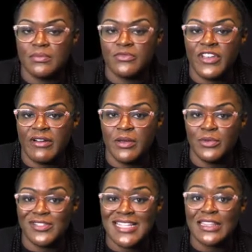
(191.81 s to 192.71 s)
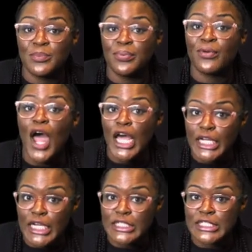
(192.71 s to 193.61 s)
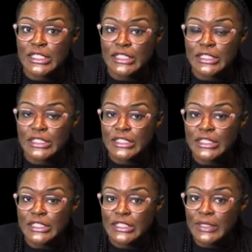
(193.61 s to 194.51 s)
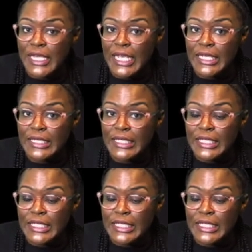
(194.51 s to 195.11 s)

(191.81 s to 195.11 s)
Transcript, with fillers: variables, not the product, okay?